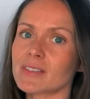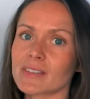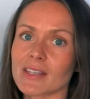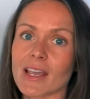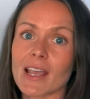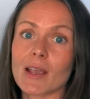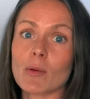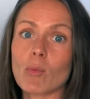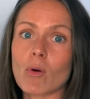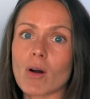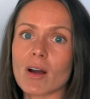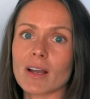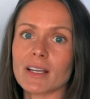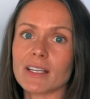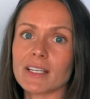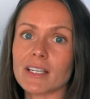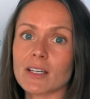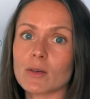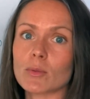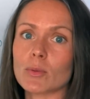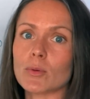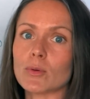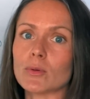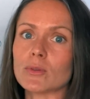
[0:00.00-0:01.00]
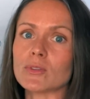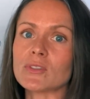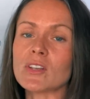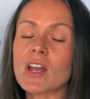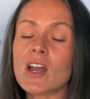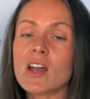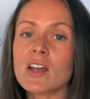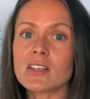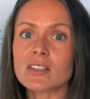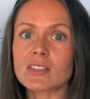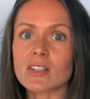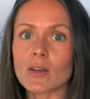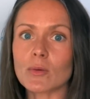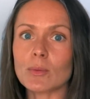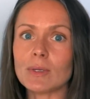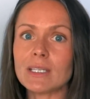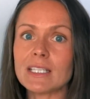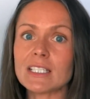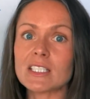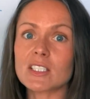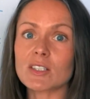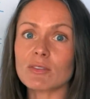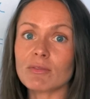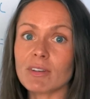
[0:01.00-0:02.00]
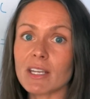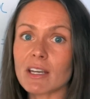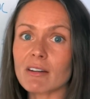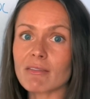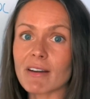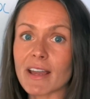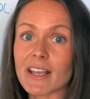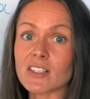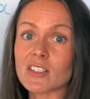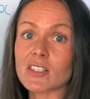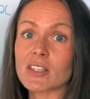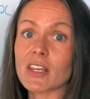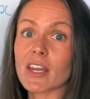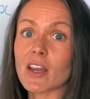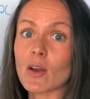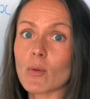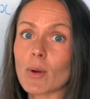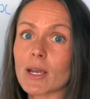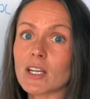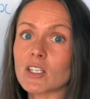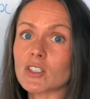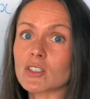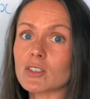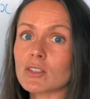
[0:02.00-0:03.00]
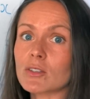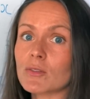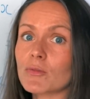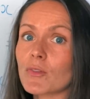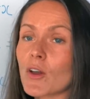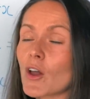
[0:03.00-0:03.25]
say y equals, so we need to rearrange the equations